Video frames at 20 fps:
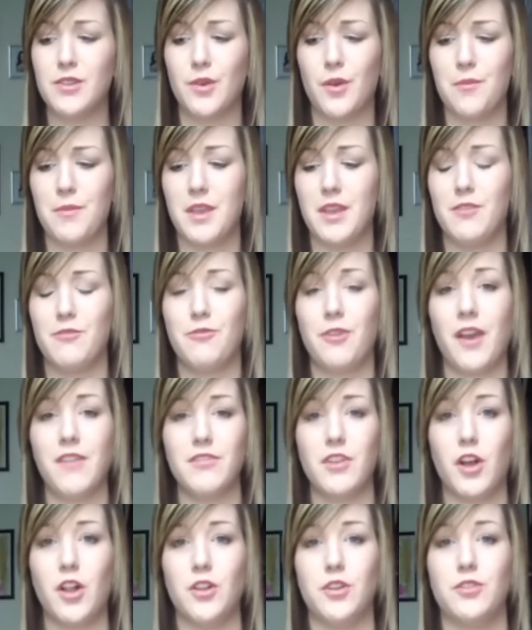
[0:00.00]
So I mean,
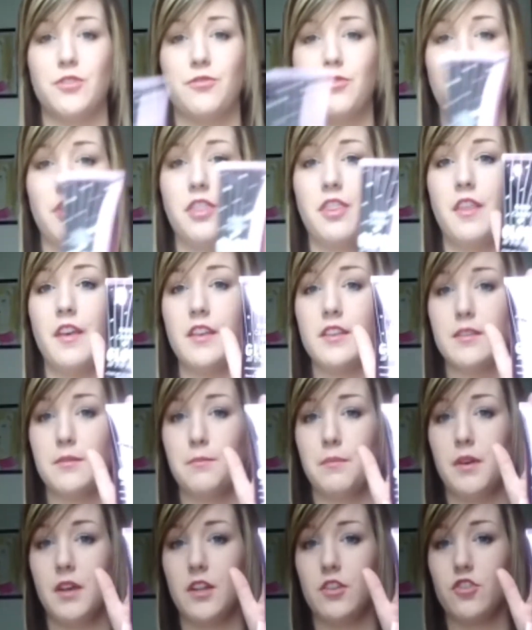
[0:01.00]
$5 for
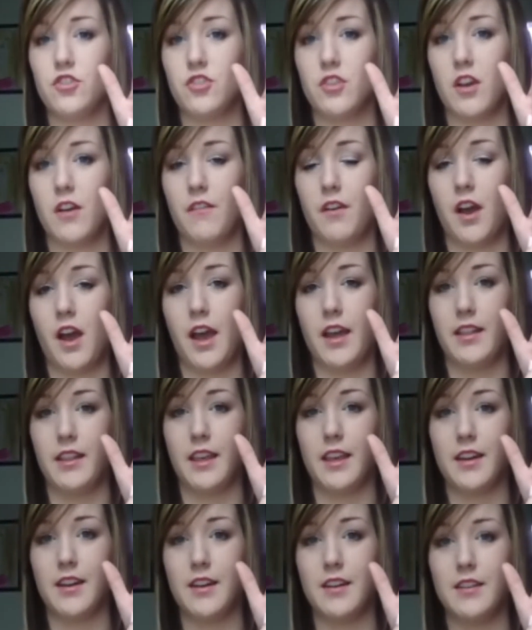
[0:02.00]
this much of a
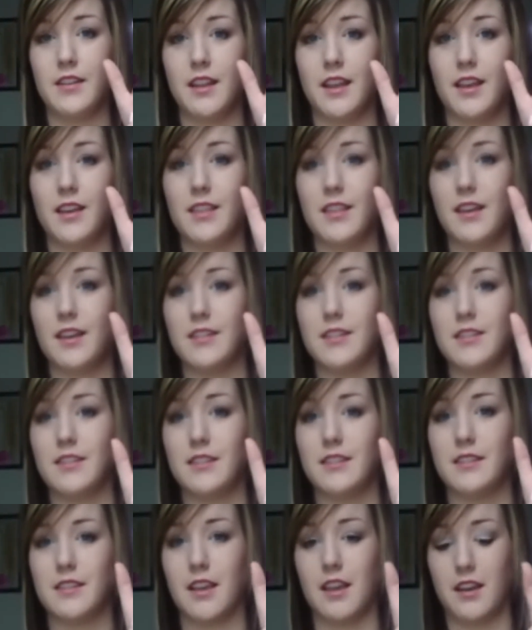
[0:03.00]
highlighter, like,
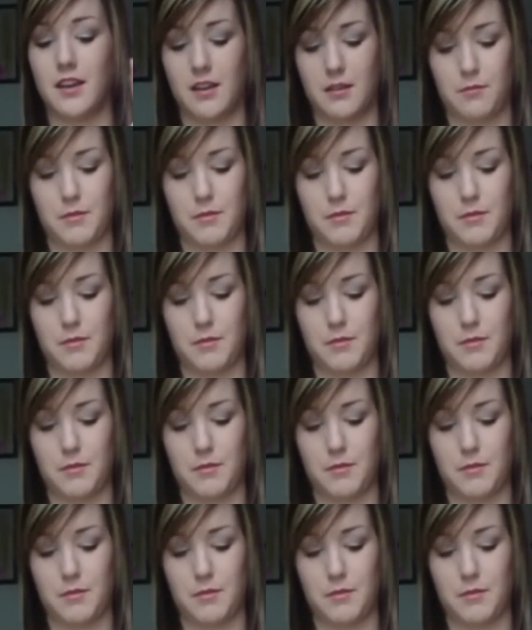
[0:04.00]
that's insane.